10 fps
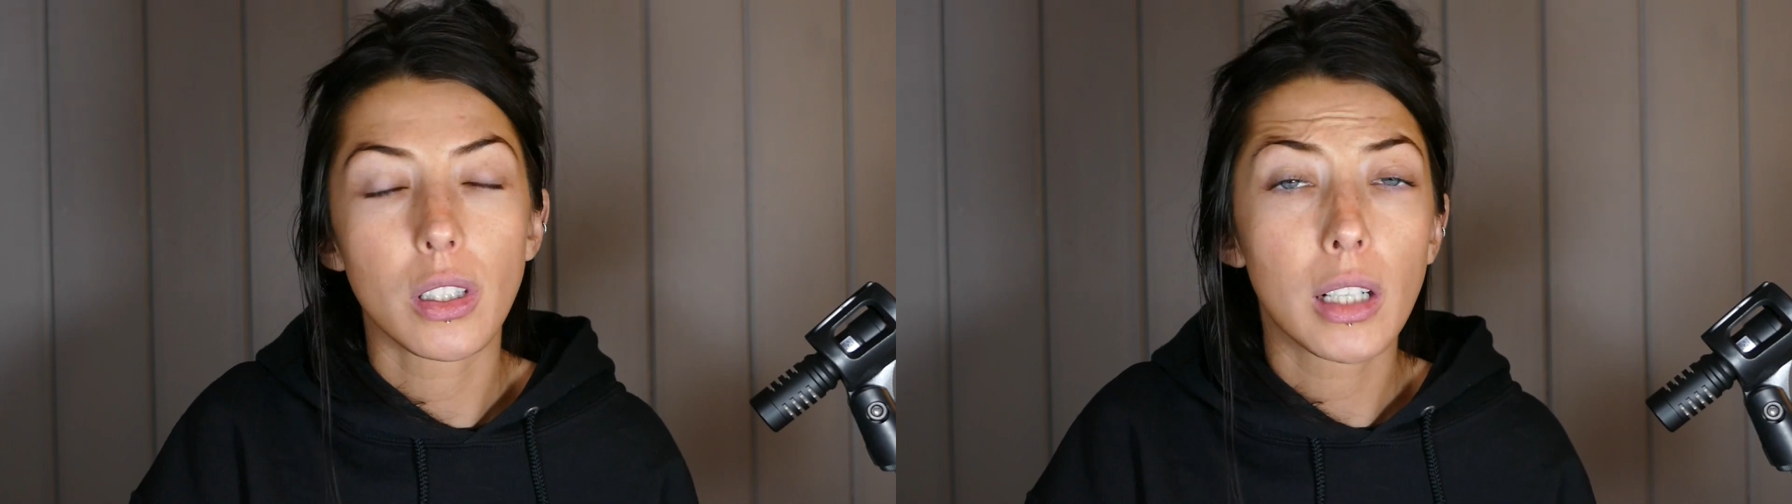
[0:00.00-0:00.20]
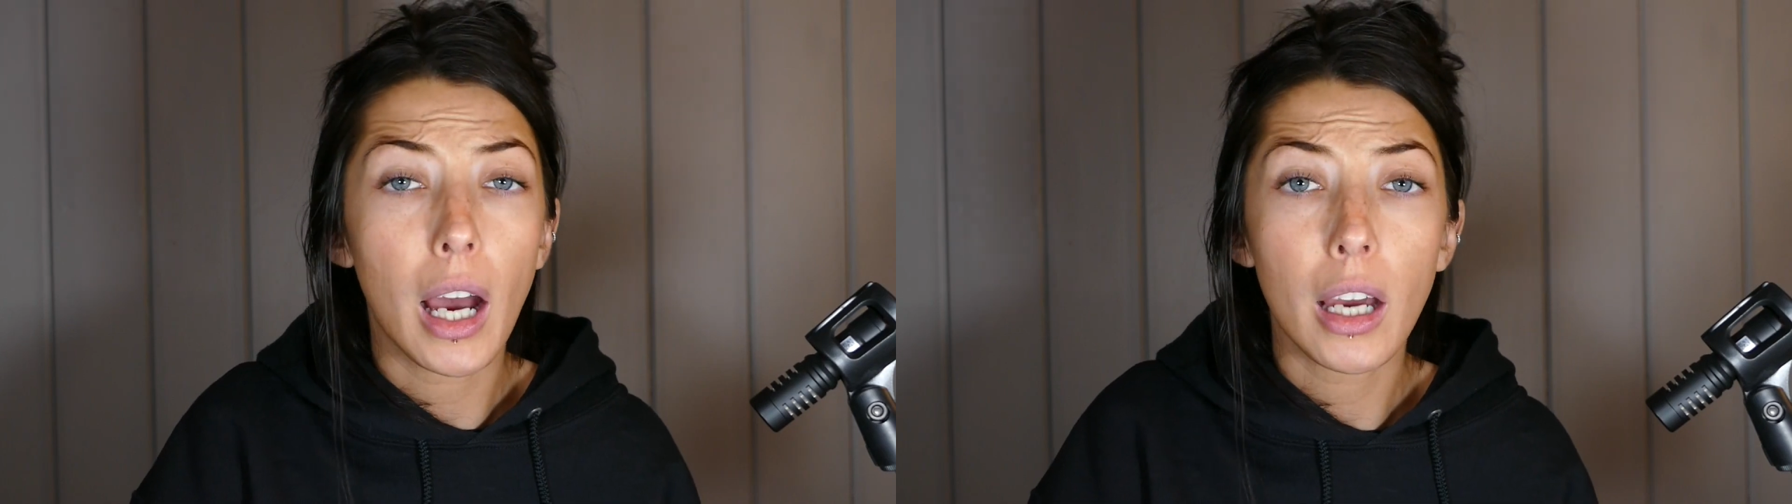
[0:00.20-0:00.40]

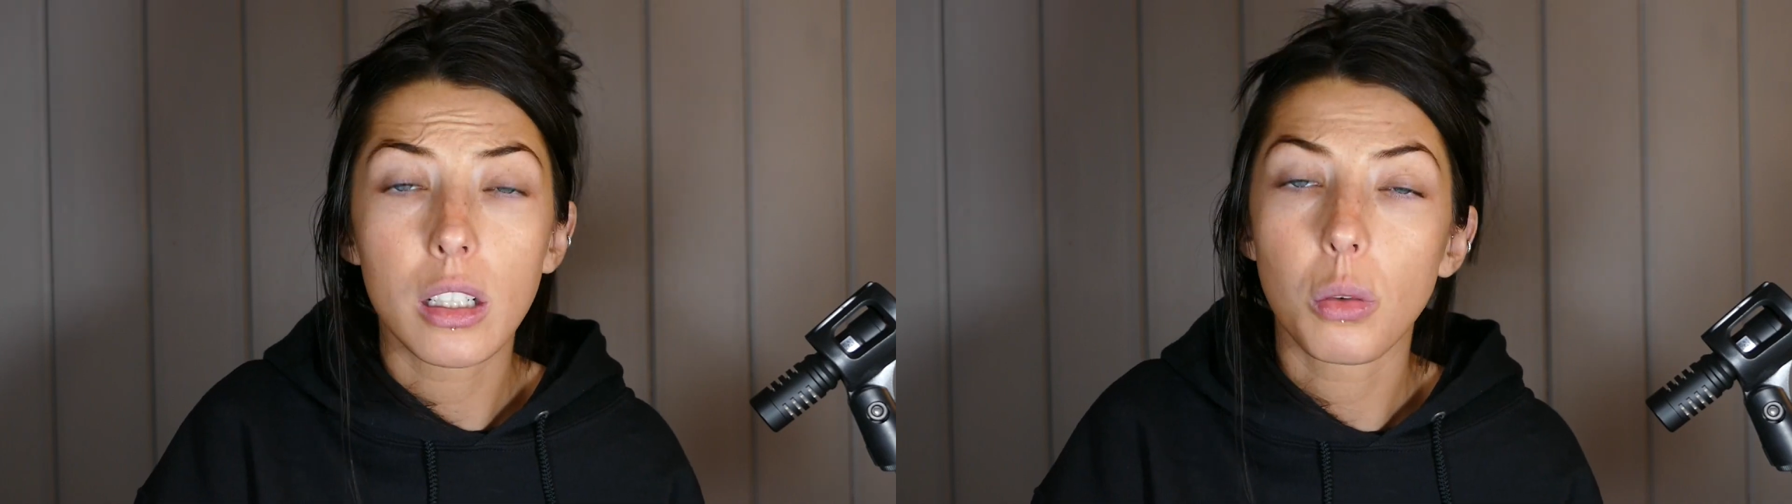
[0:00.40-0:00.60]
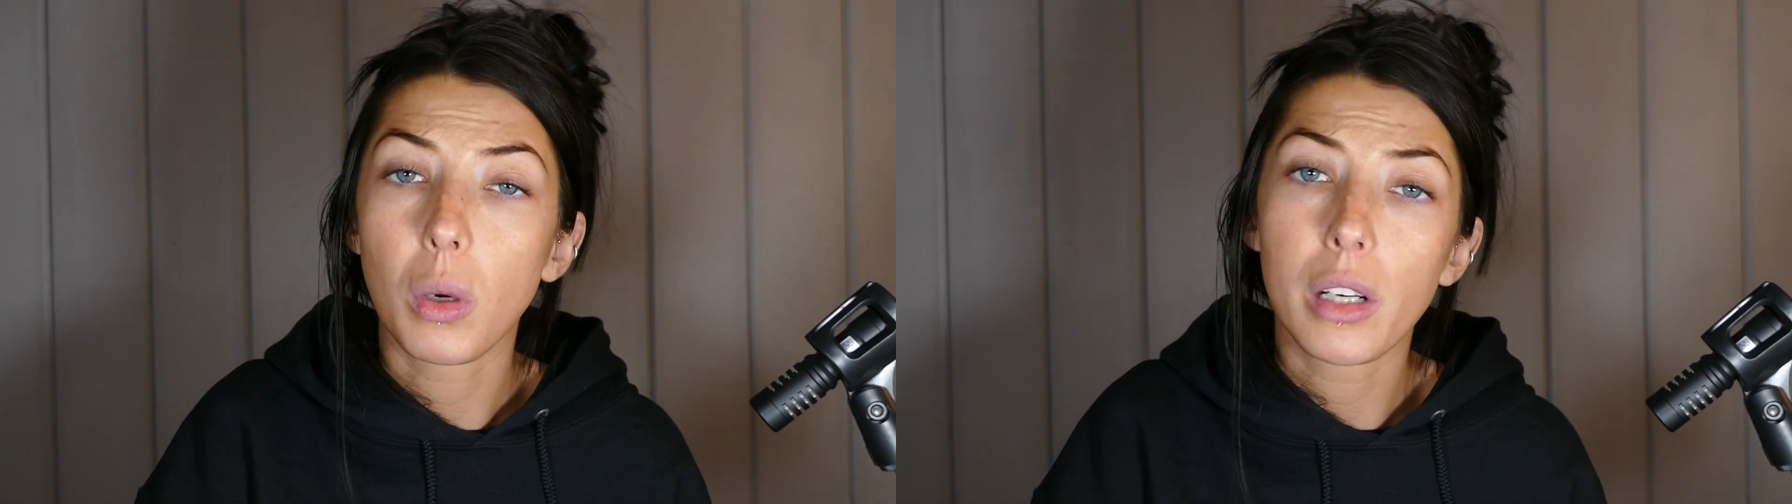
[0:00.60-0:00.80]
or
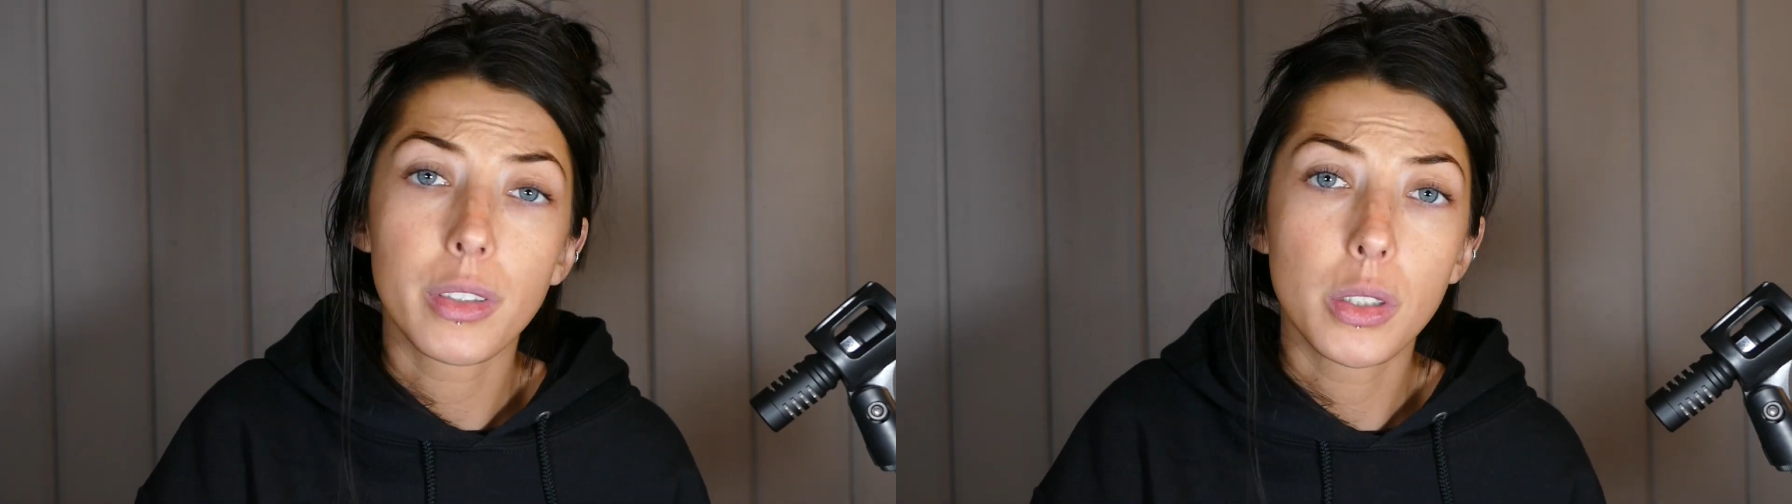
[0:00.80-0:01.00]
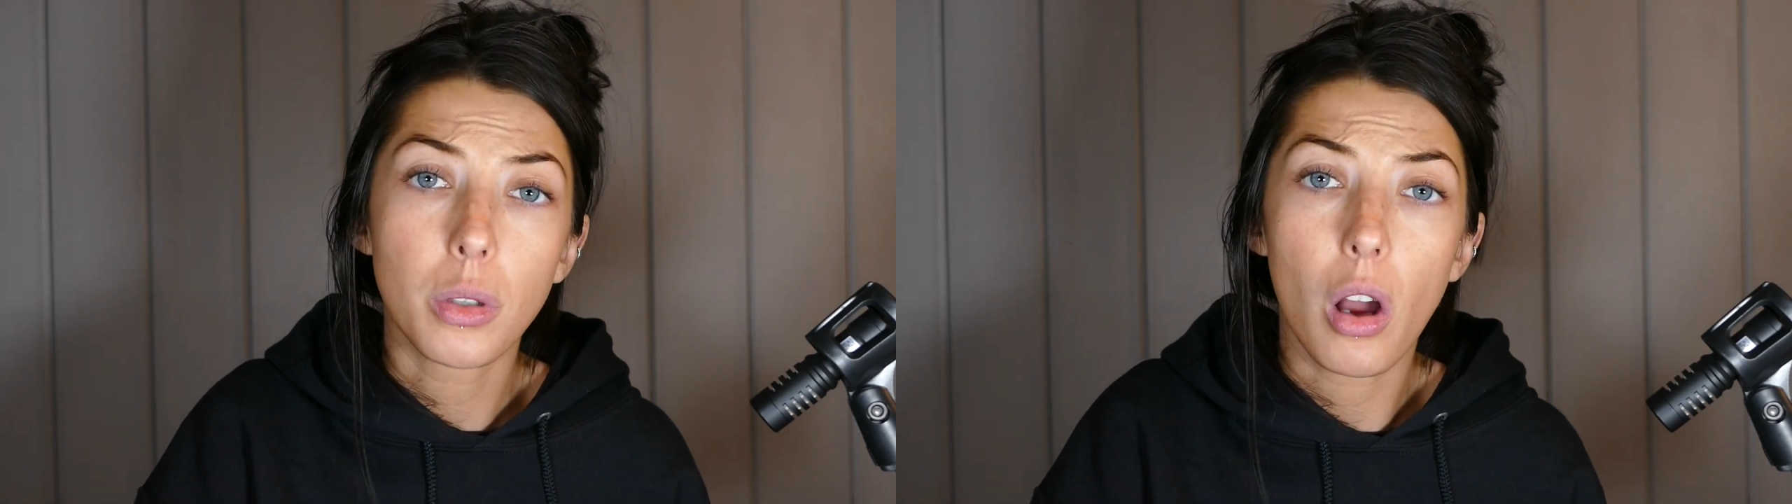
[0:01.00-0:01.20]
God or
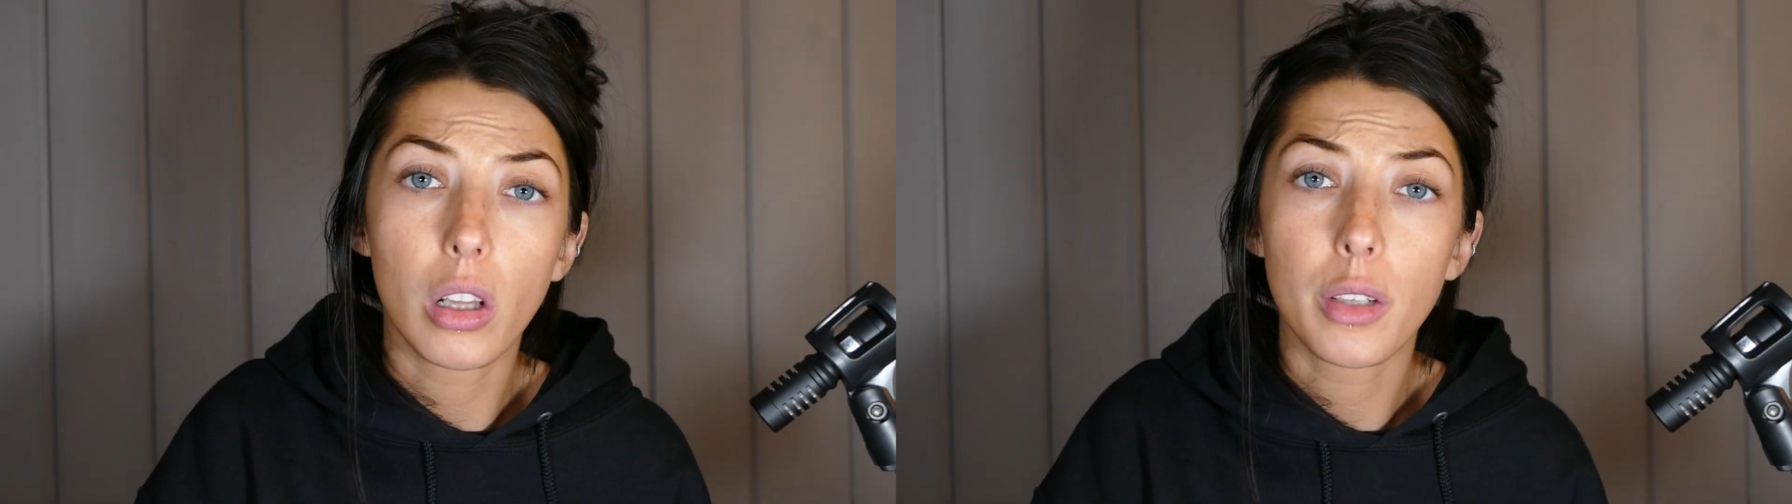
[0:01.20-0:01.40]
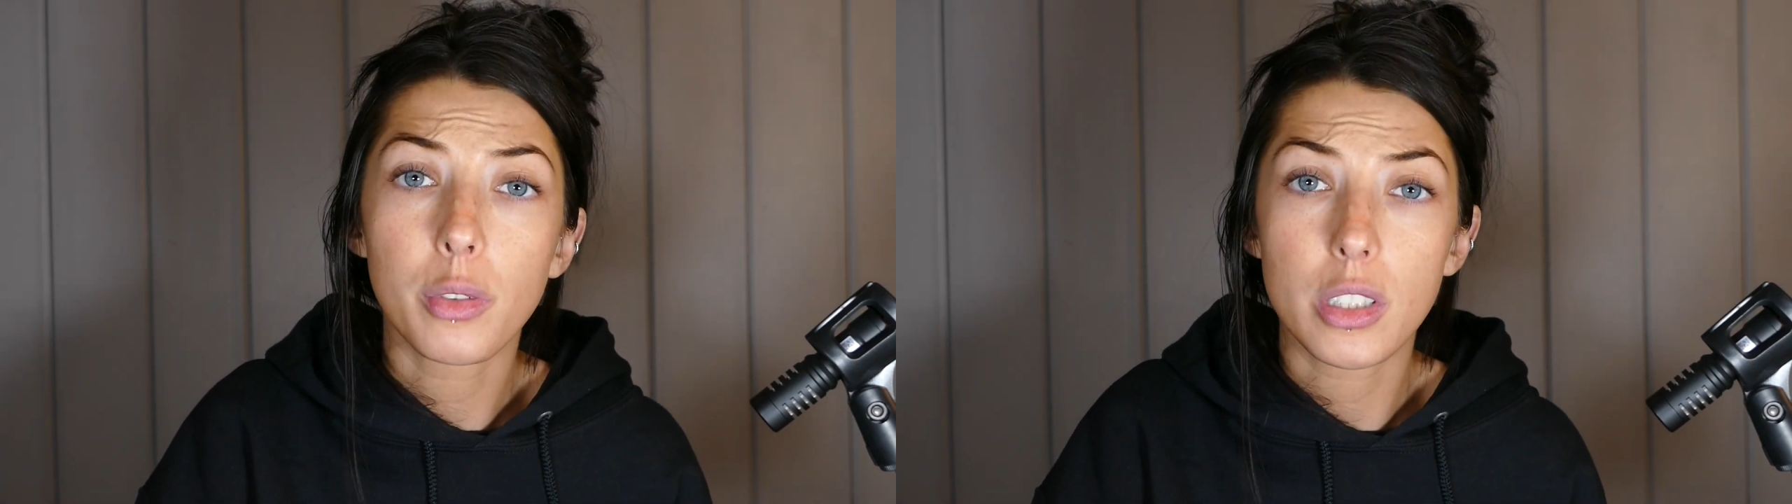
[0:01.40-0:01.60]
whatever you
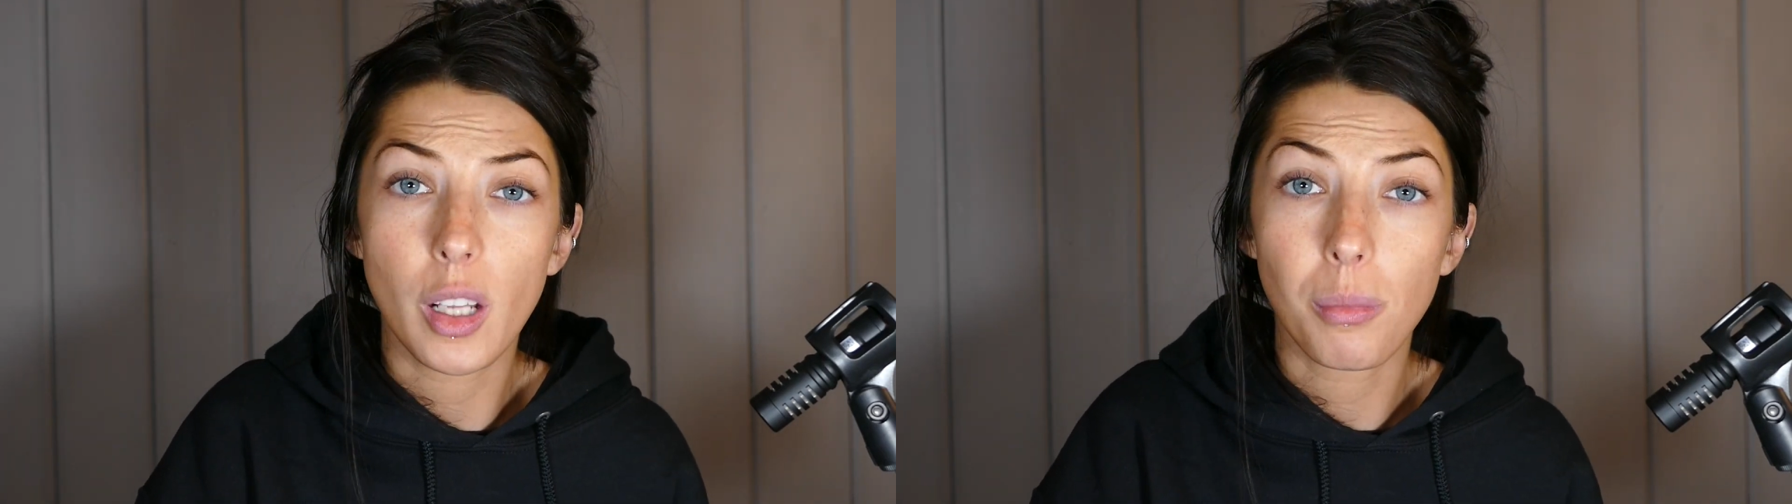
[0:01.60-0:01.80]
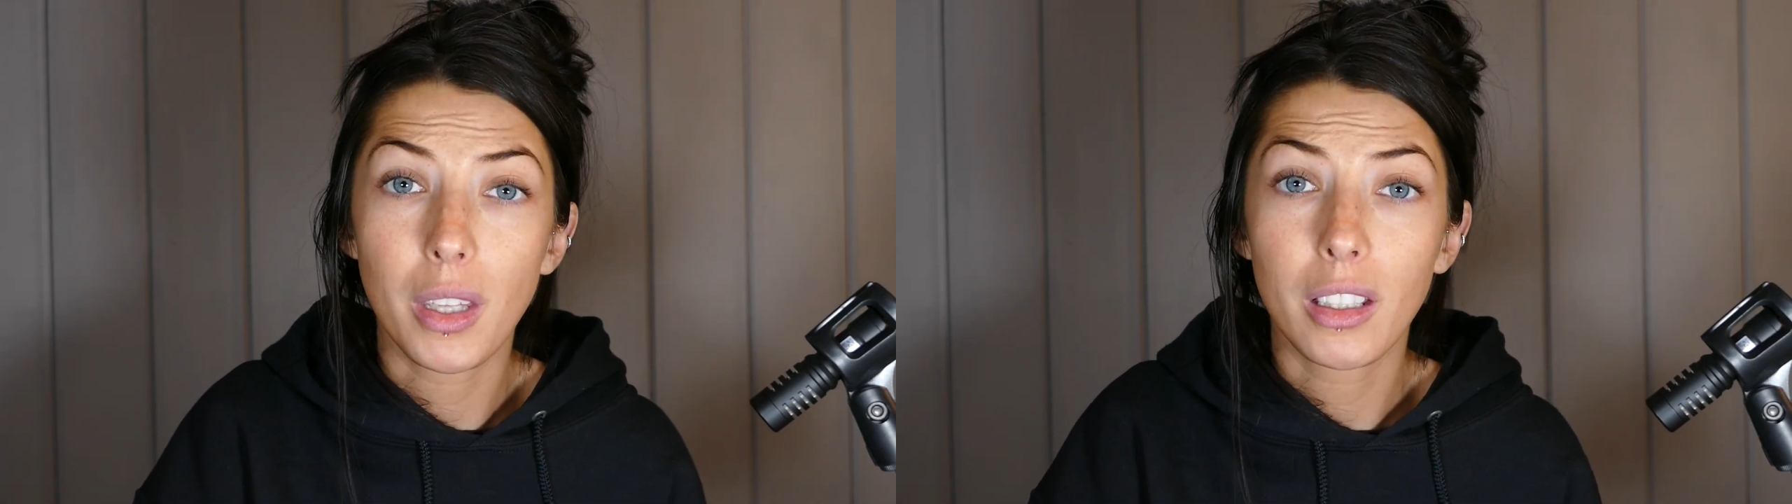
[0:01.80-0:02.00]
call it for
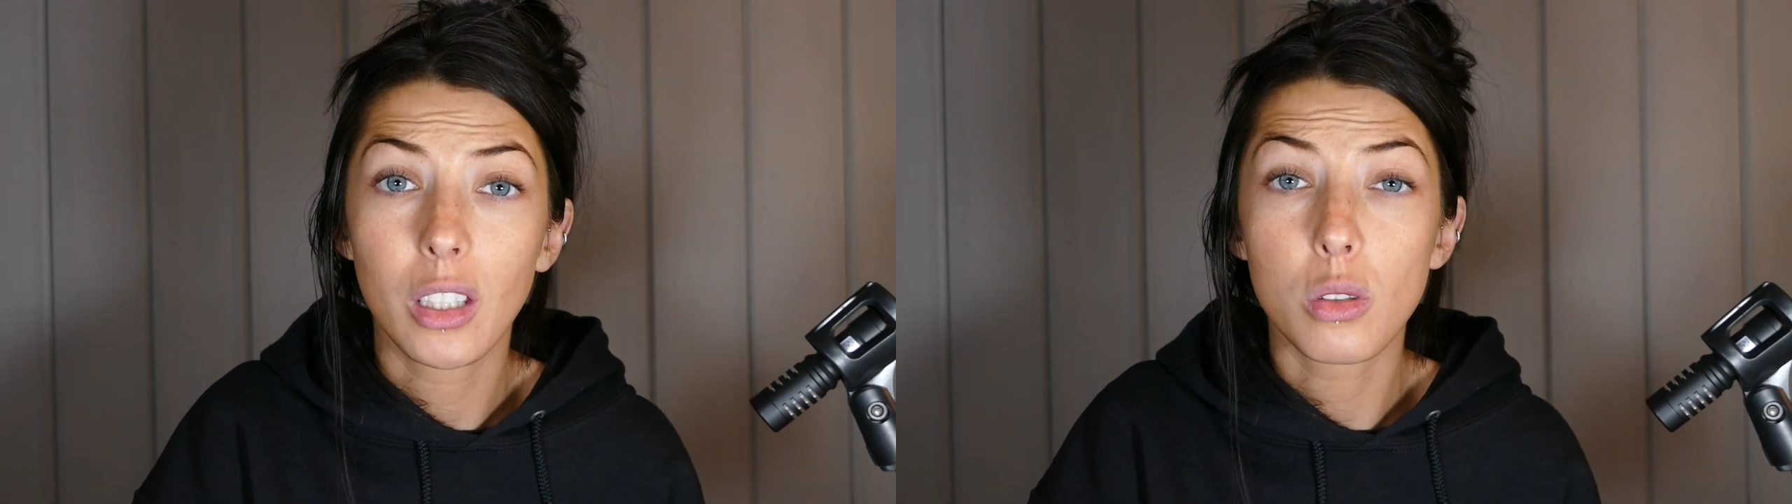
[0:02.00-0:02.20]
something,